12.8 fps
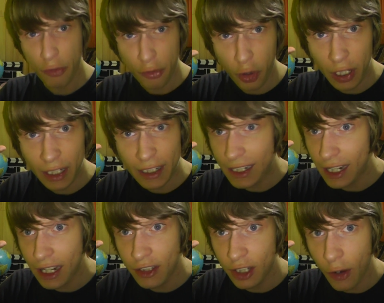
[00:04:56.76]
for fucking
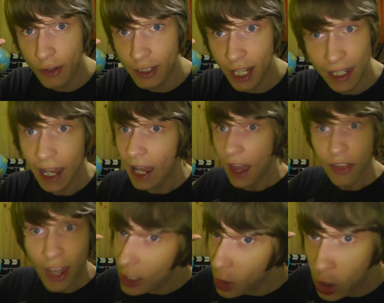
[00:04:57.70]
idiots overtaking.
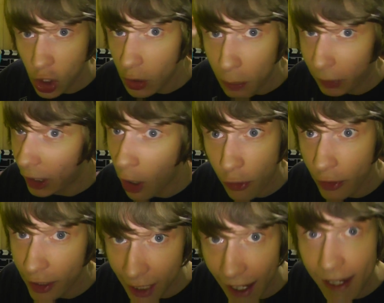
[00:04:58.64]
They shouldn't be
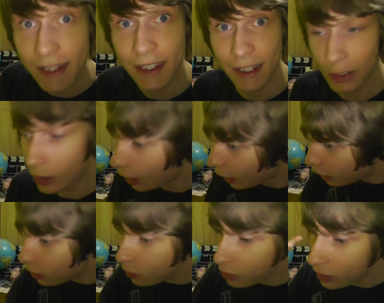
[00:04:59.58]
overtaking.
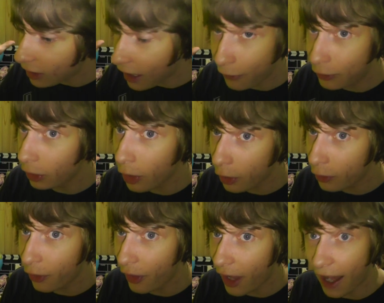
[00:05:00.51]
You shouldn't have to look
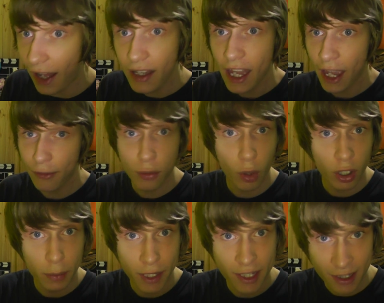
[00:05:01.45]
for that. If you
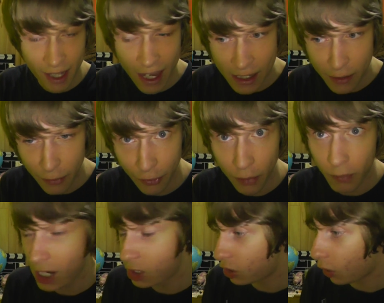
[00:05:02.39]
want to be safe and
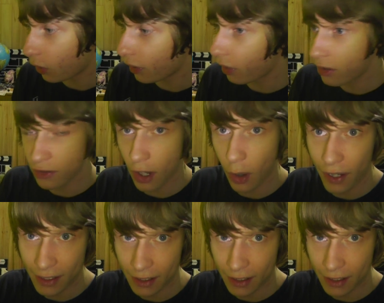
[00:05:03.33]
make sure that there's no